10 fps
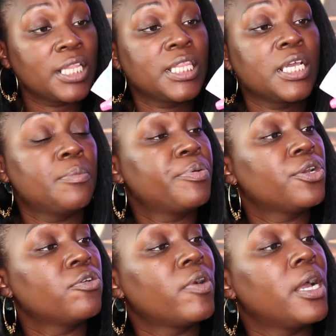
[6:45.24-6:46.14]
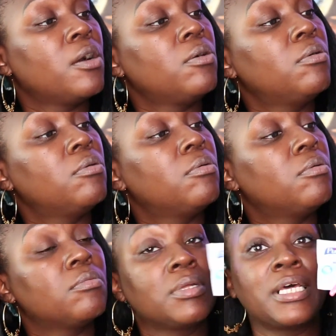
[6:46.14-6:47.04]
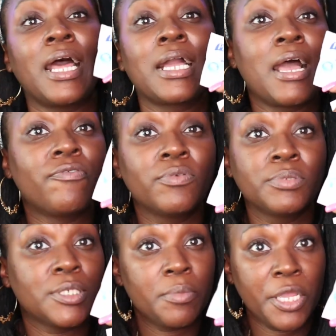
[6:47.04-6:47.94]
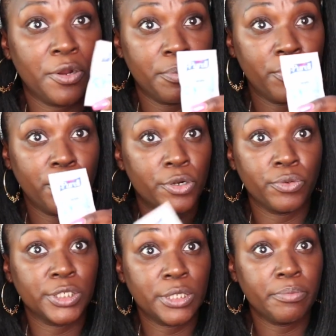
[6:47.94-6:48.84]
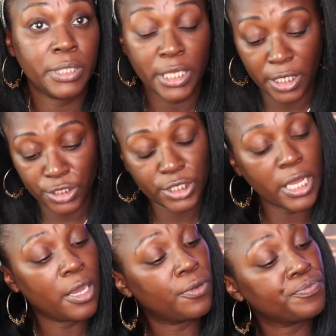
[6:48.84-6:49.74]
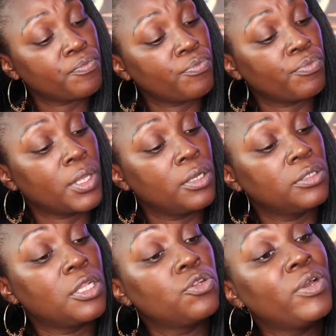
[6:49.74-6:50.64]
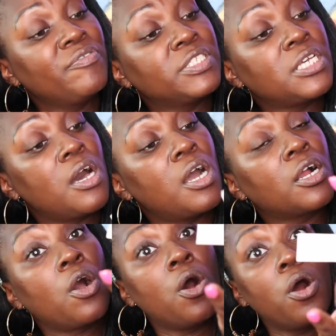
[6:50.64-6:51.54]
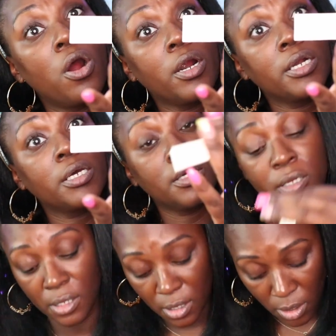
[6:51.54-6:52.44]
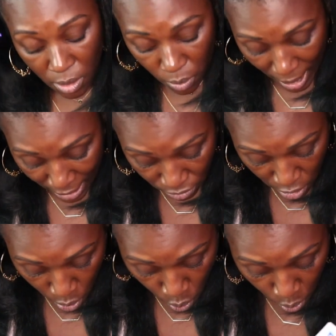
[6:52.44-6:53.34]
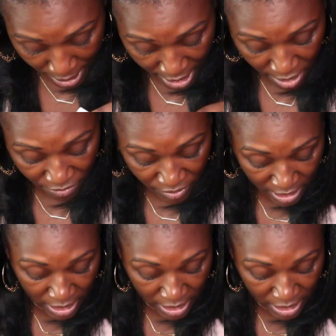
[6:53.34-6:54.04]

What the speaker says: thing of Purell that I got from some airport on some plane, child. The Louis Vuitton card. I don't know where